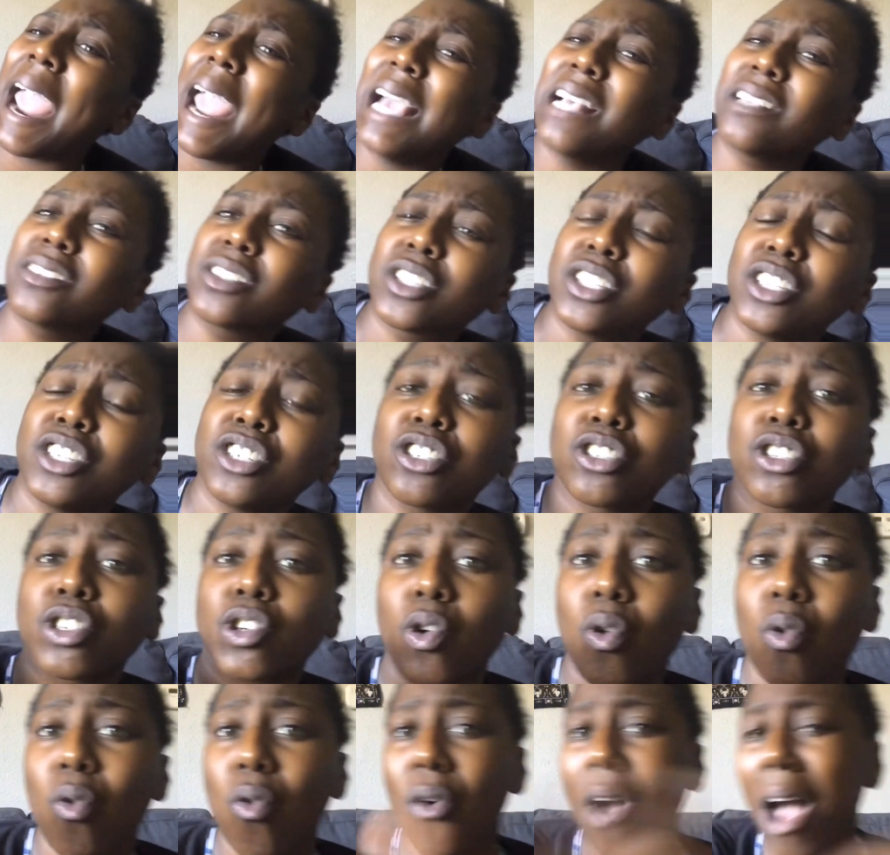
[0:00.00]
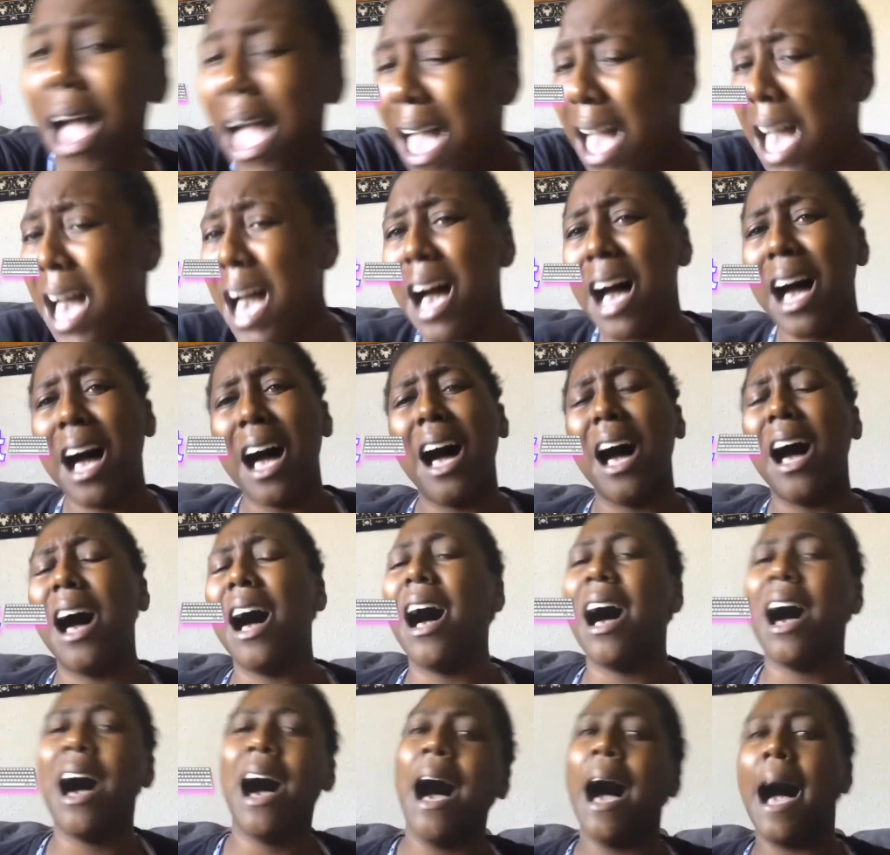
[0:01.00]
and
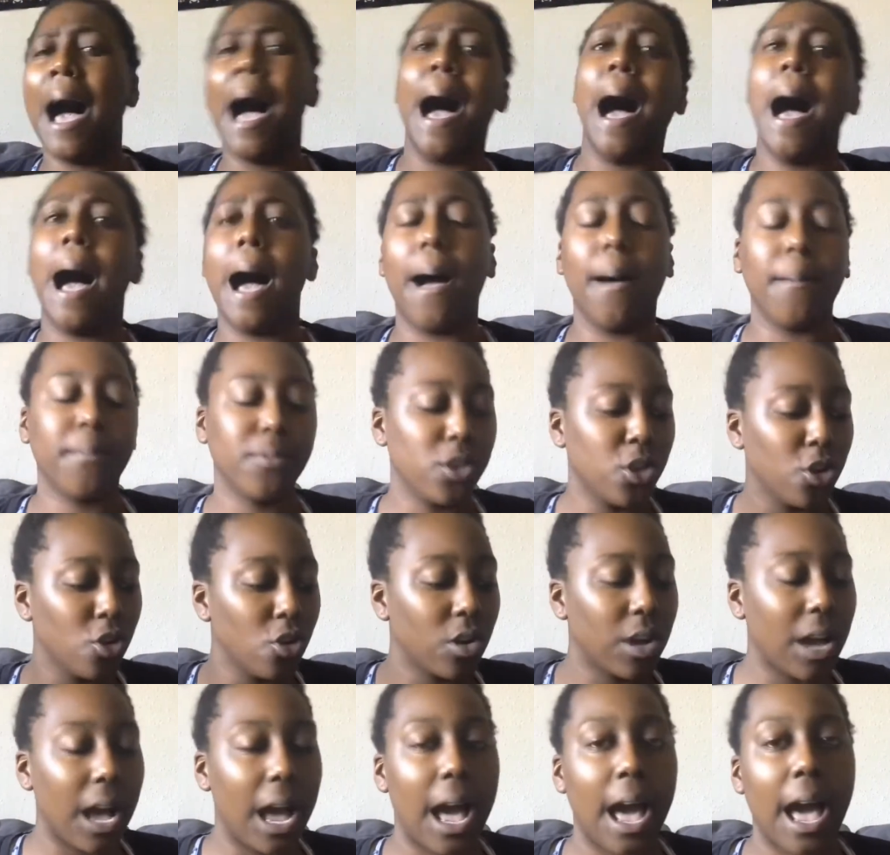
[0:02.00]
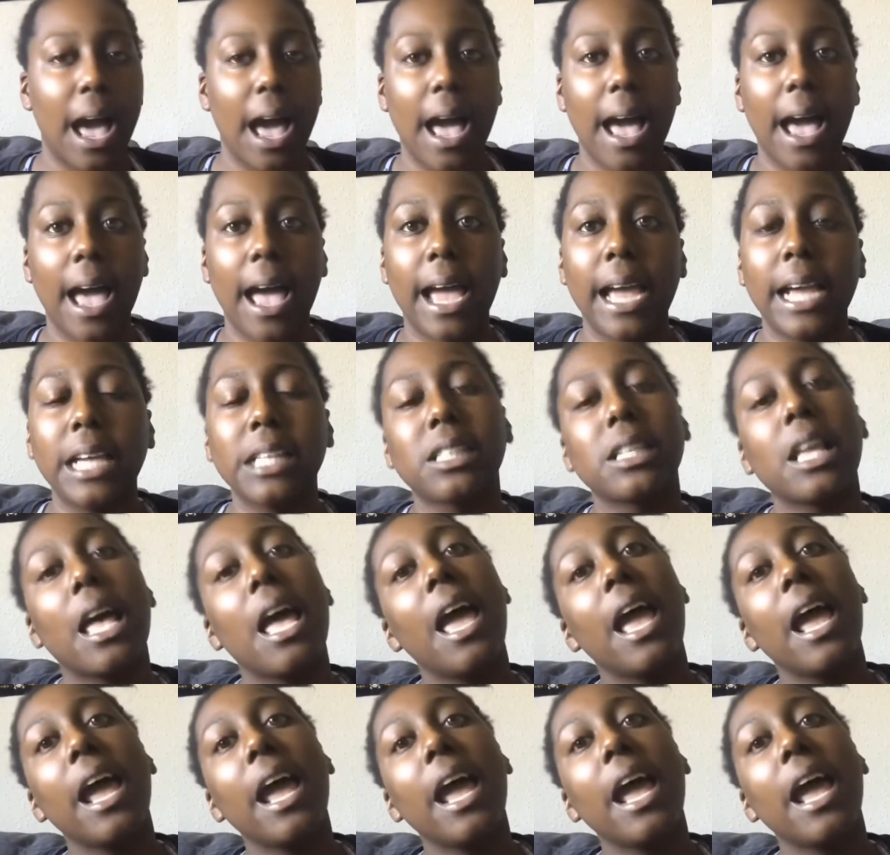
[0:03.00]
subscribe, you guys.